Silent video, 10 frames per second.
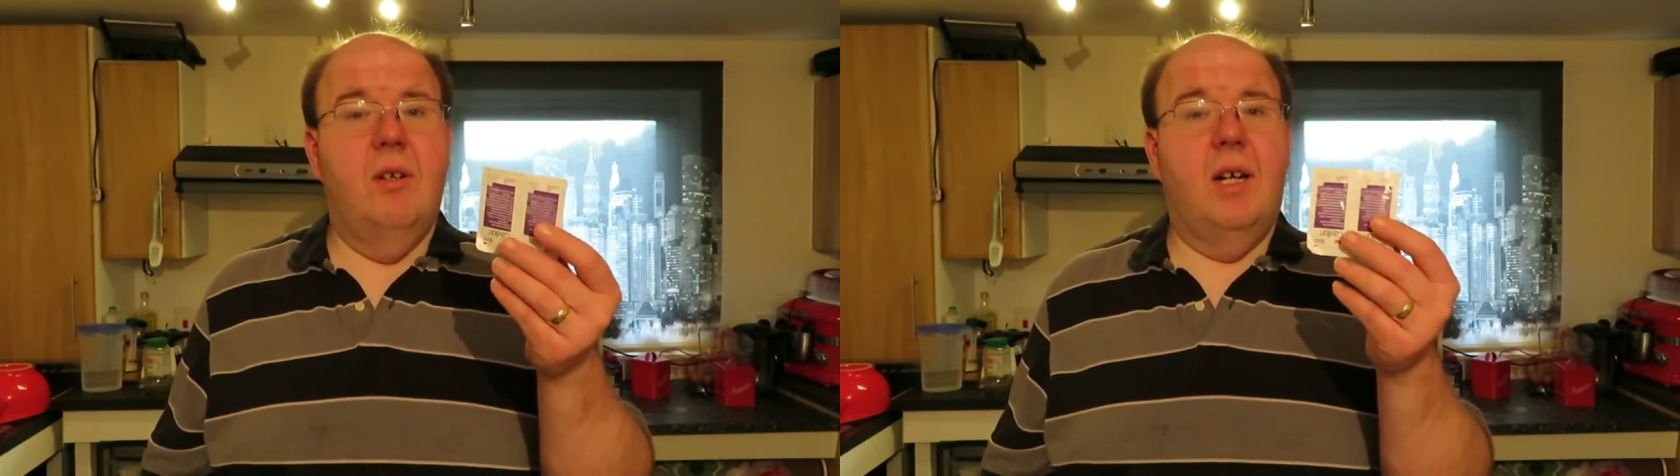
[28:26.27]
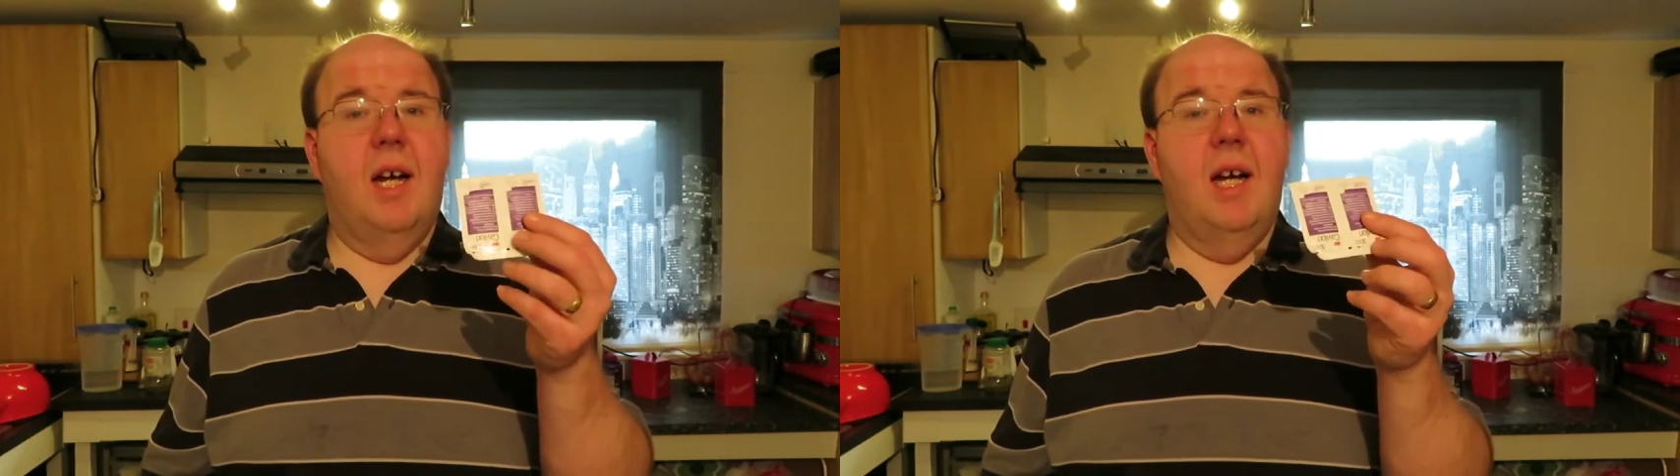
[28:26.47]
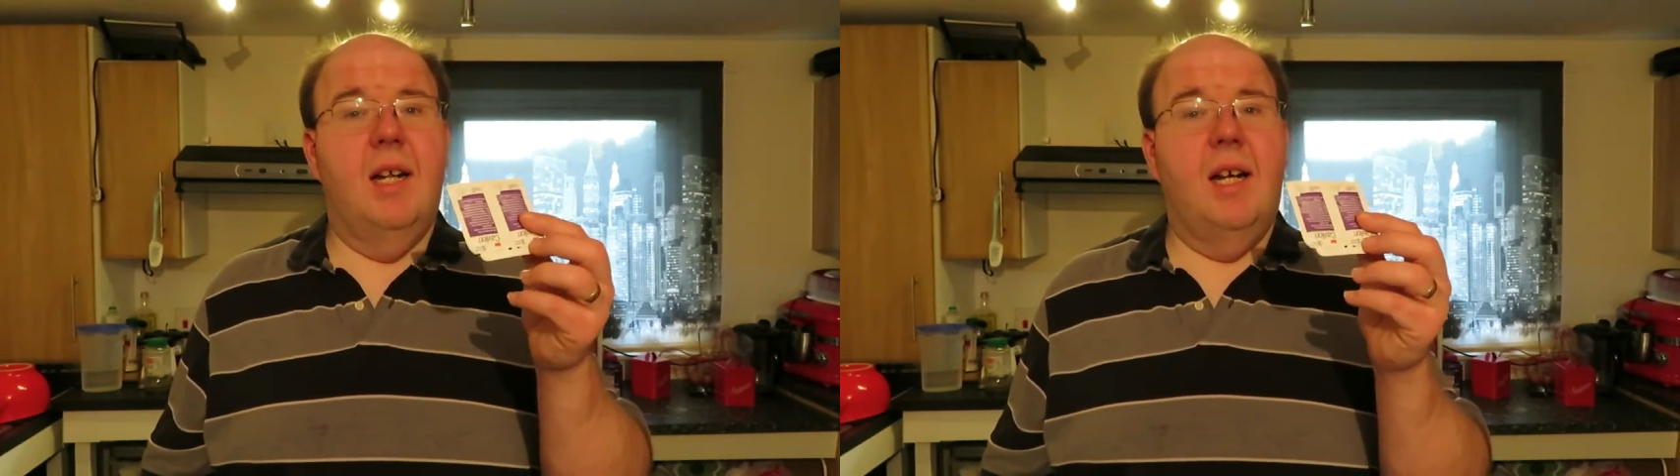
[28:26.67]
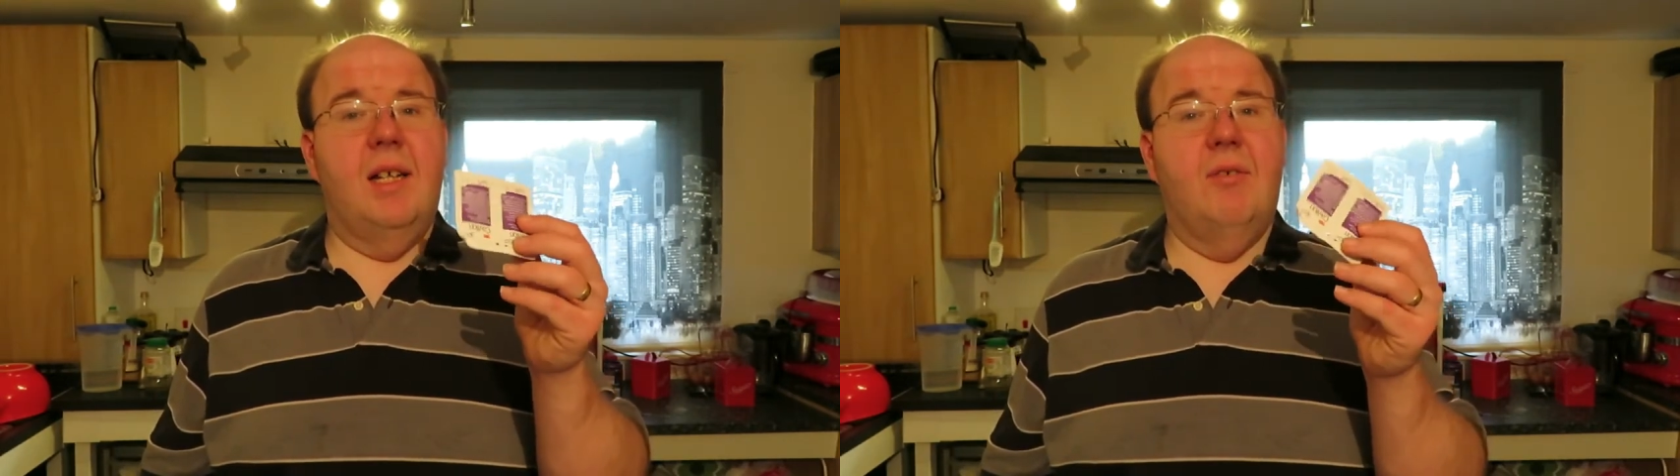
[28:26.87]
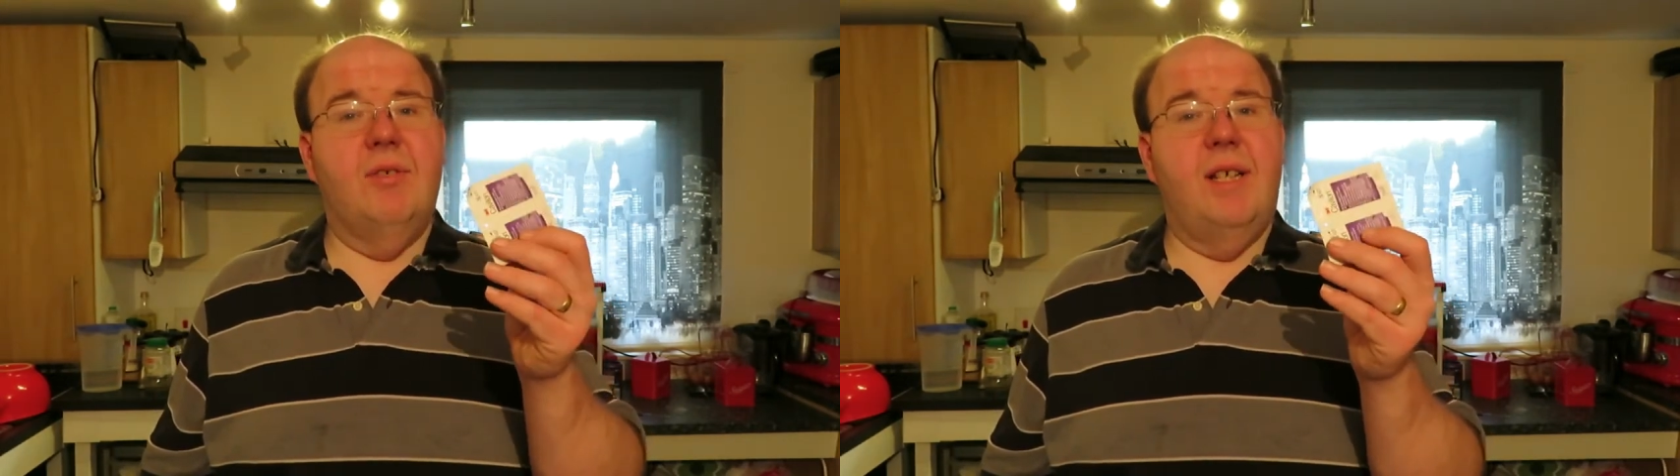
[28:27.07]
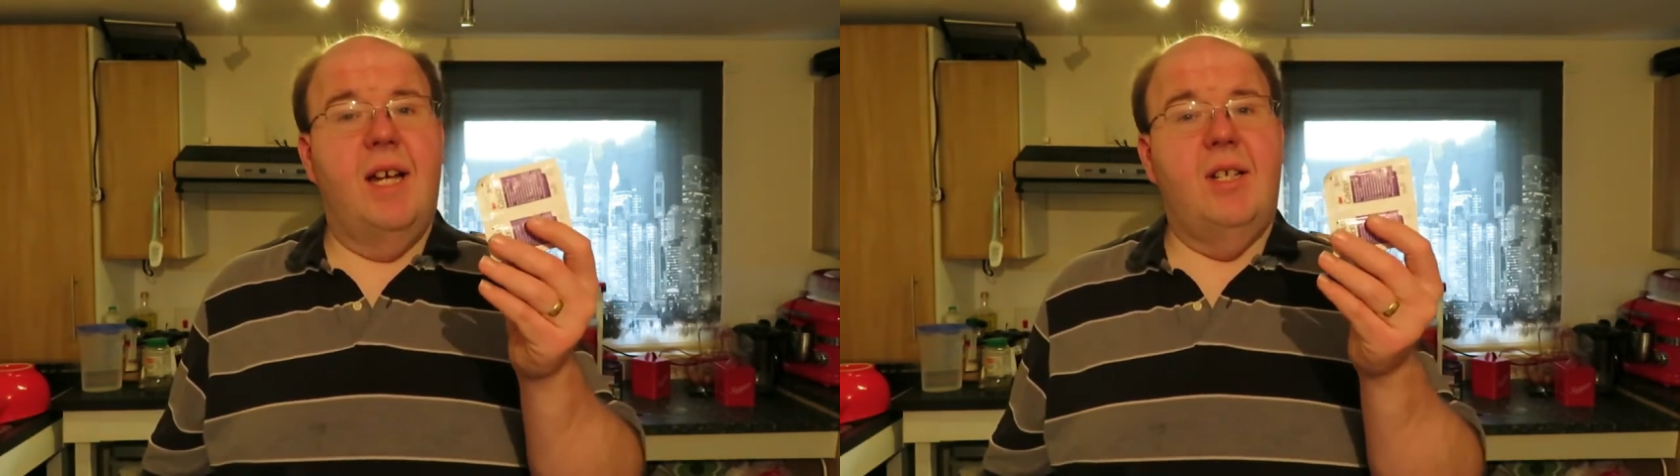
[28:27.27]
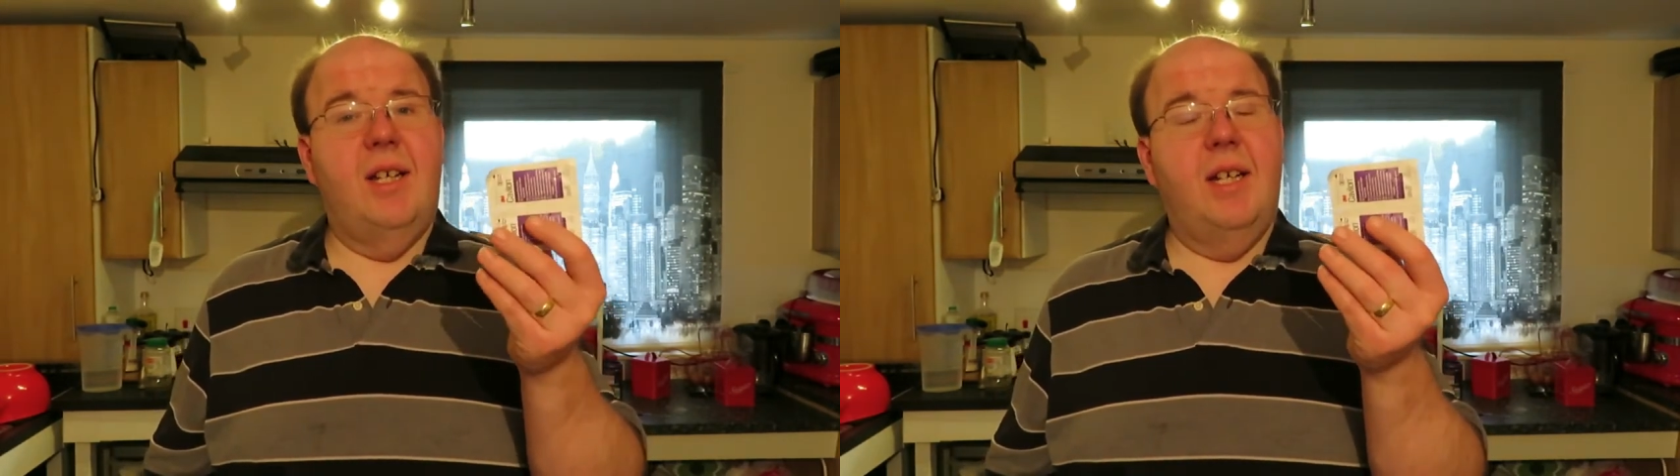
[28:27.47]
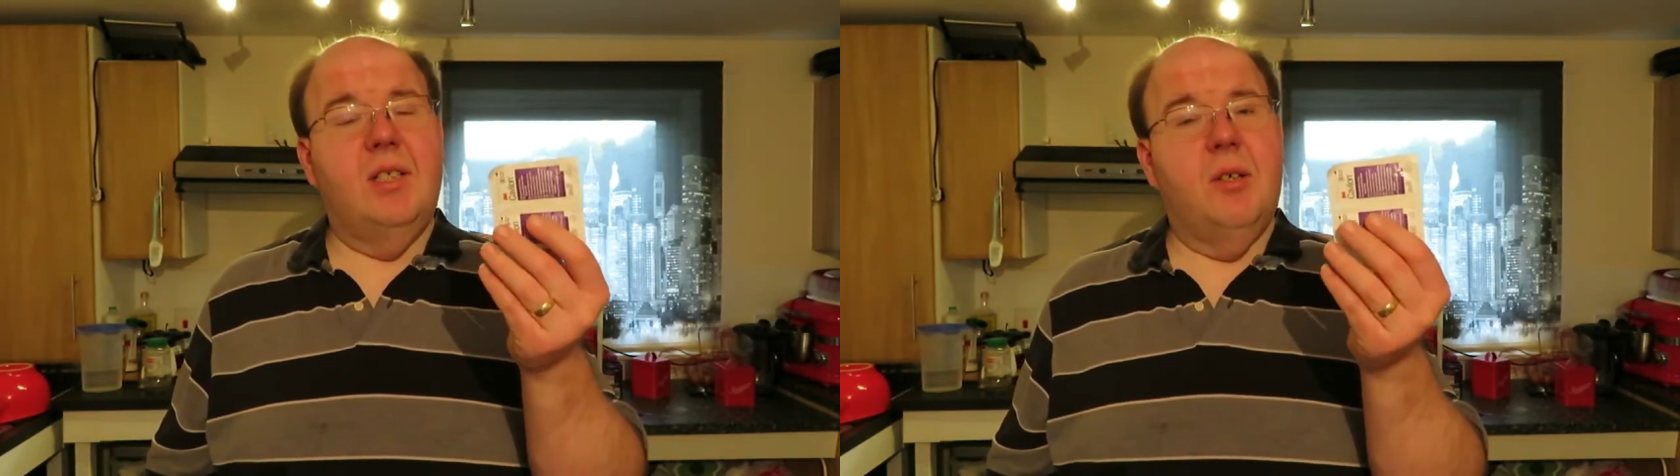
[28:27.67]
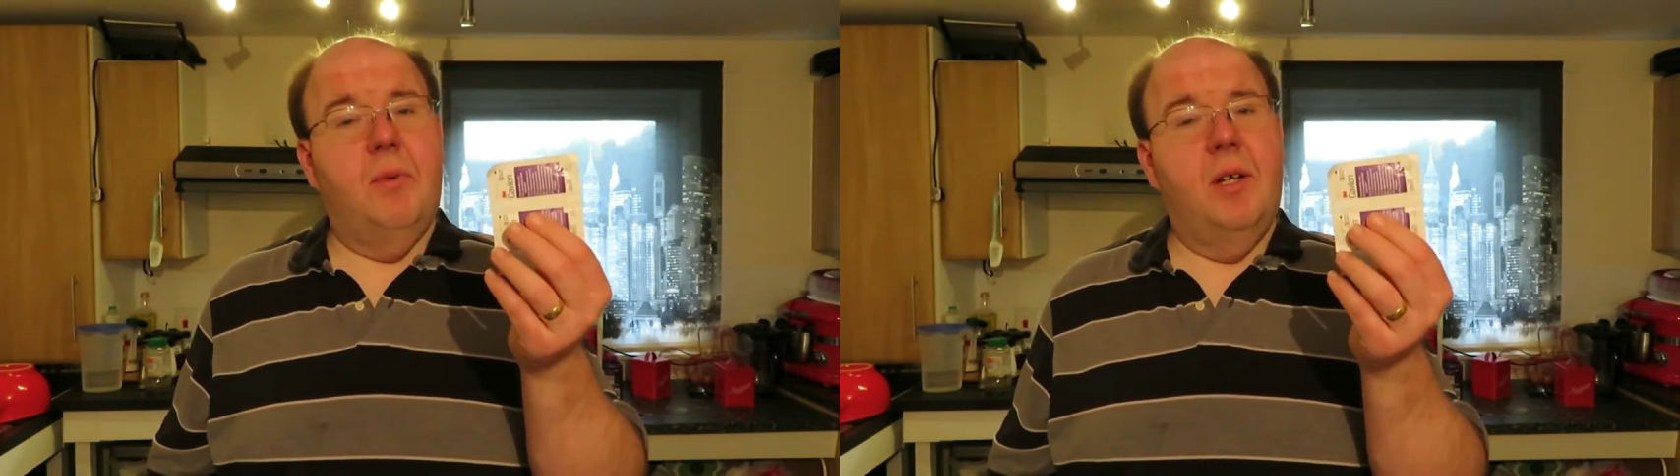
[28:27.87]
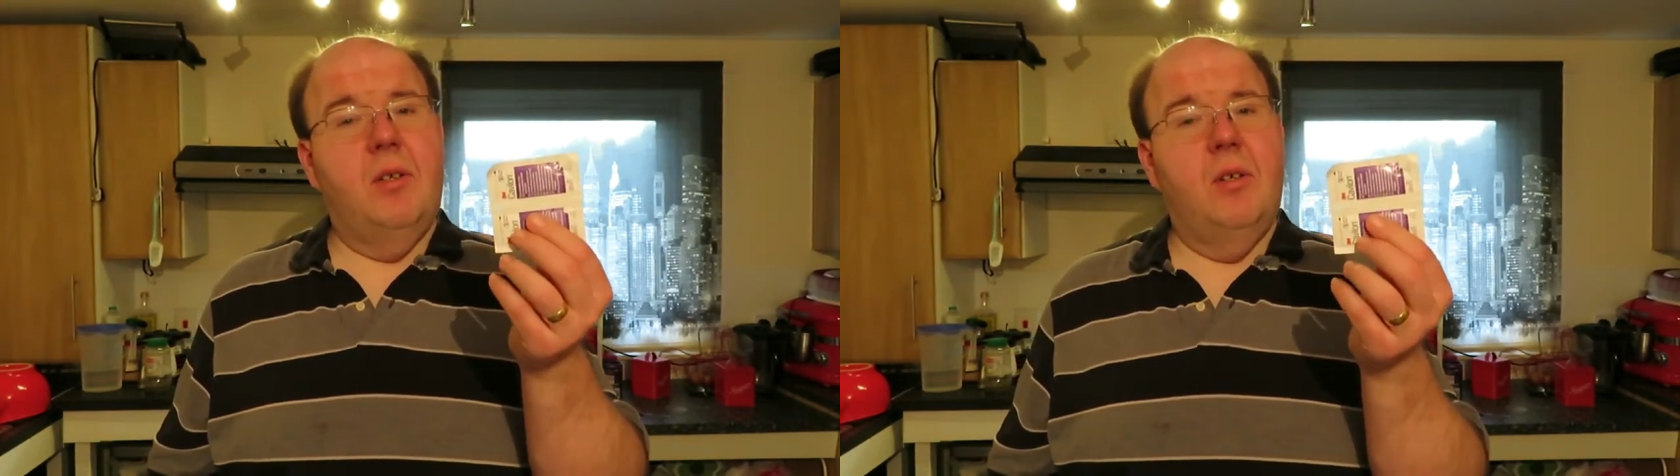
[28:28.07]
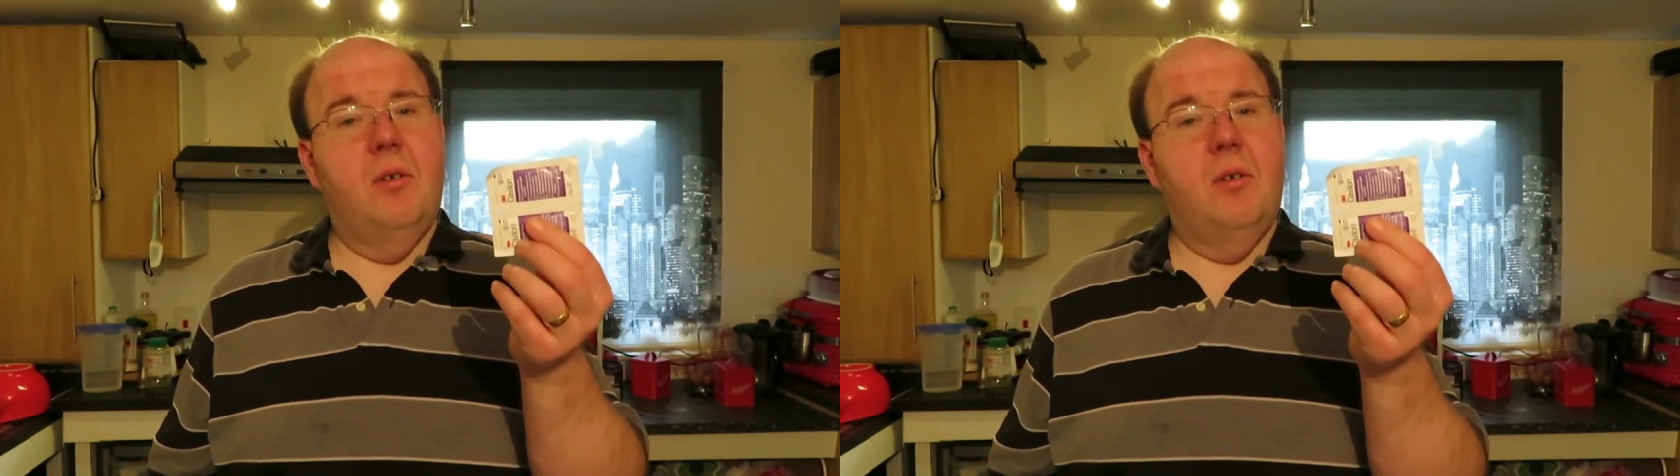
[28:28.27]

the kind of like little sachets of it.